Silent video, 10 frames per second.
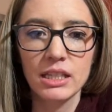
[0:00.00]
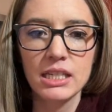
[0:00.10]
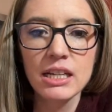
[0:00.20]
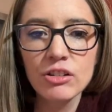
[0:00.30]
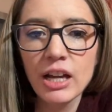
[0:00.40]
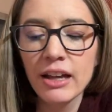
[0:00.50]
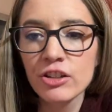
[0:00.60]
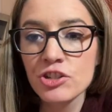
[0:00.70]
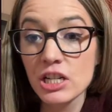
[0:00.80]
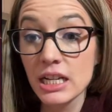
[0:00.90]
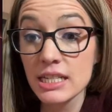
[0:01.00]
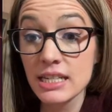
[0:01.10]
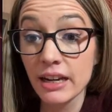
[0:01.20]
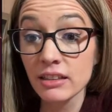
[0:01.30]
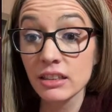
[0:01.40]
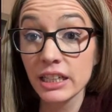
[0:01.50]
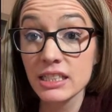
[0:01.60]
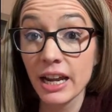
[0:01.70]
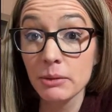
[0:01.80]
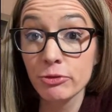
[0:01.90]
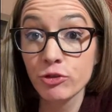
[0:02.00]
nickel allergy is technically a type